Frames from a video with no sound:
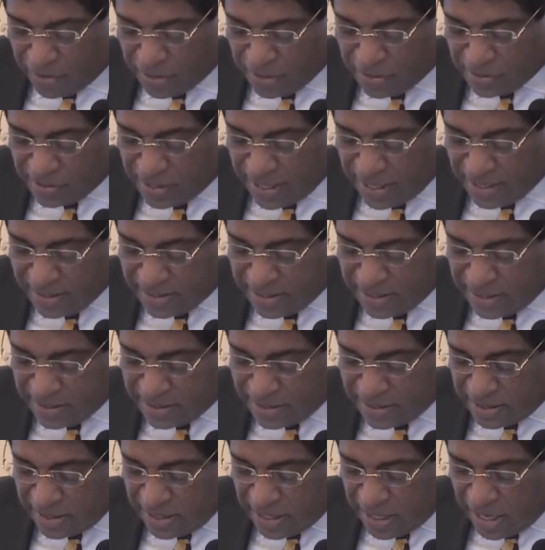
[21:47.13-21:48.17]

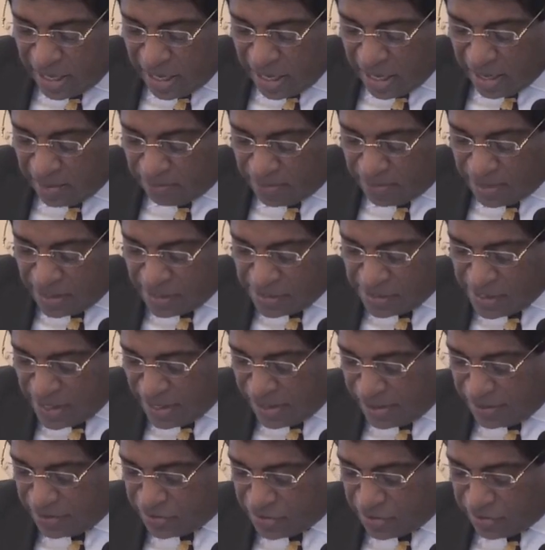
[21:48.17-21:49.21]
digitalization and
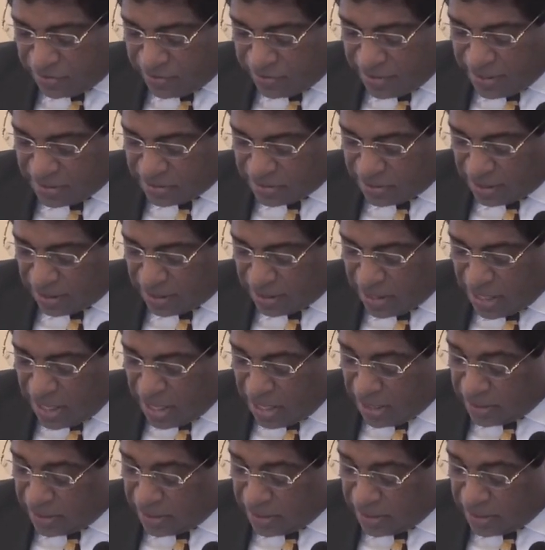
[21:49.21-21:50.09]
millennial generation.